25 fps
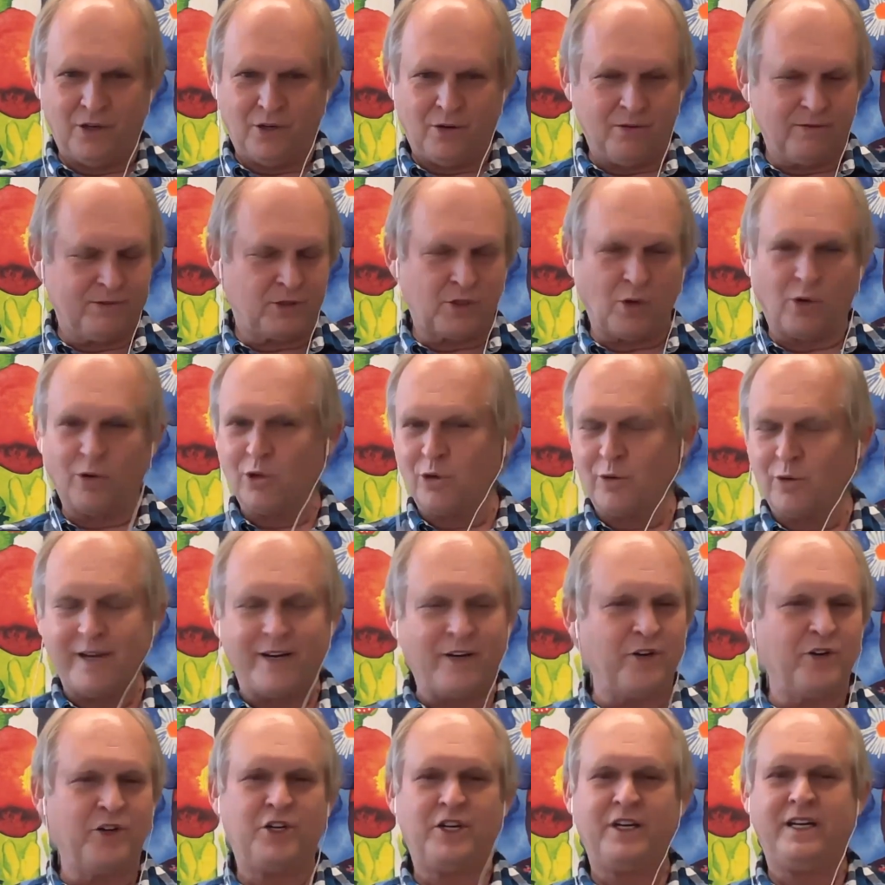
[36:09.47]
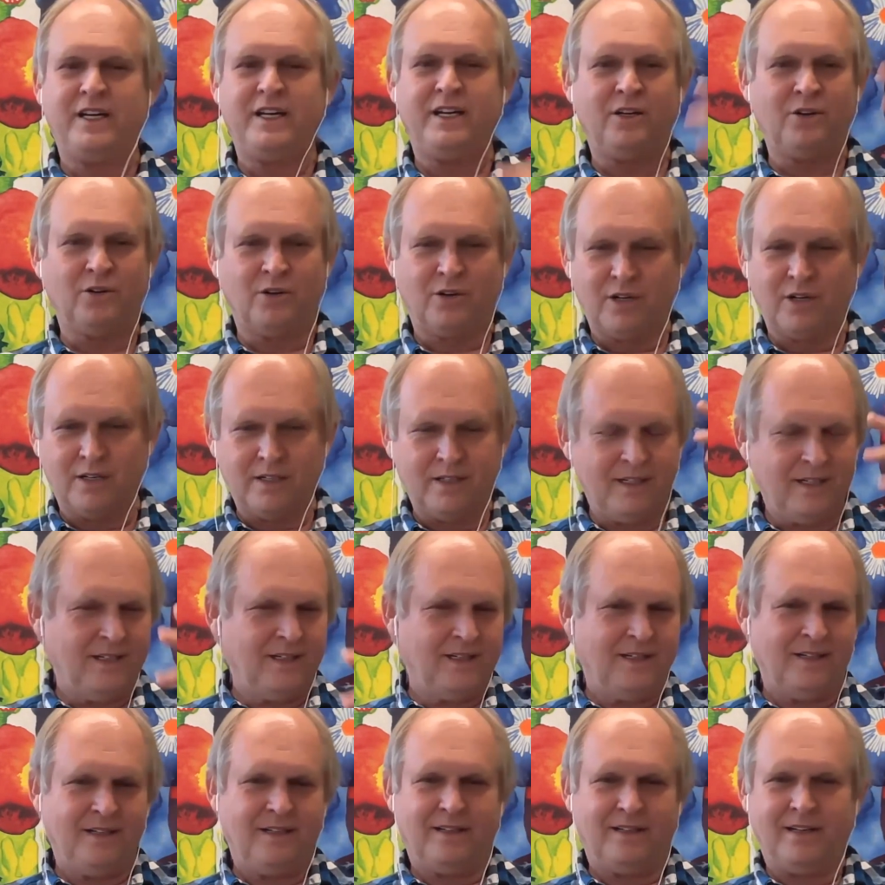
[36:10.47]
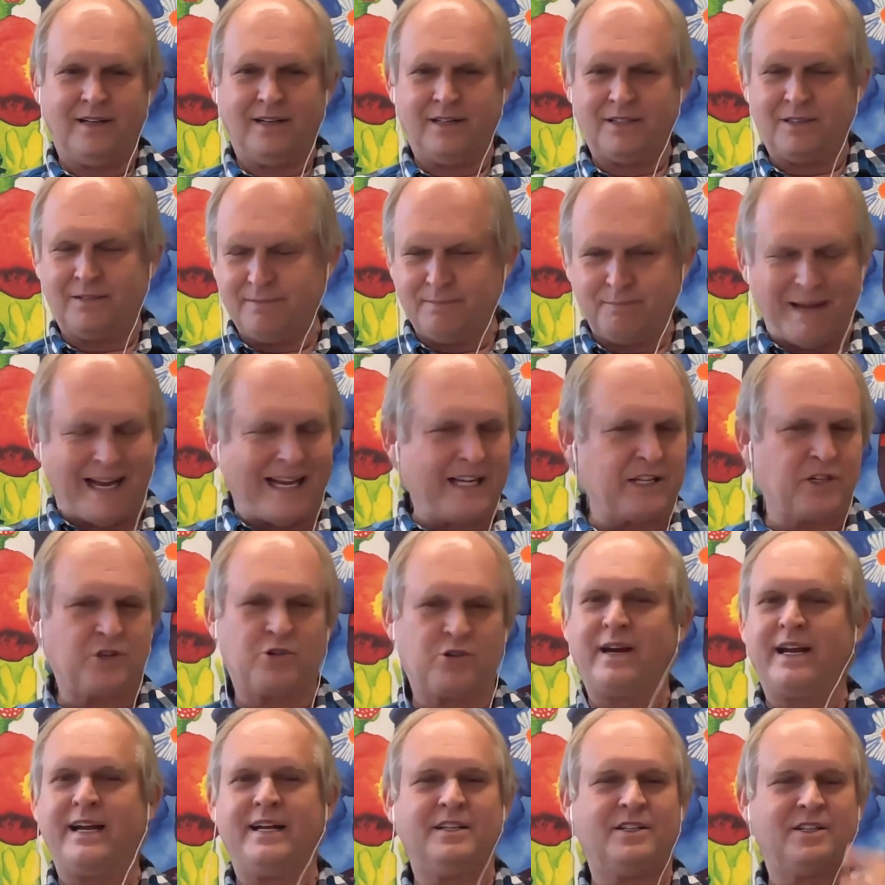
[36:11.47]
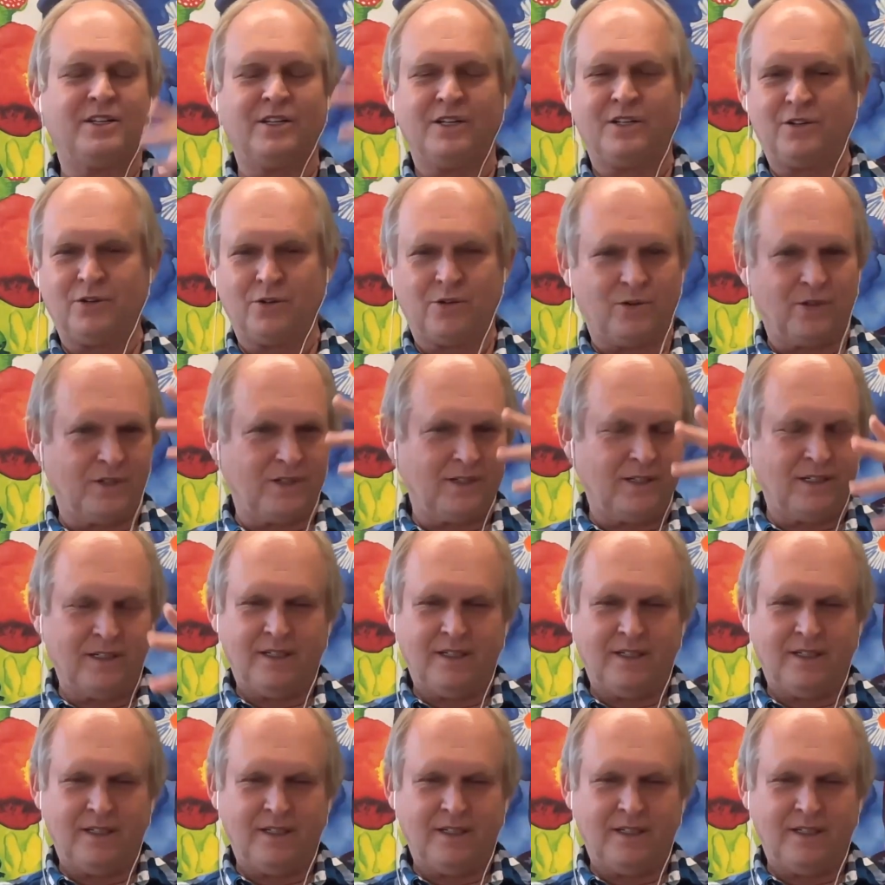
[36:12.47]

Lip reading: solar energy or mass transit or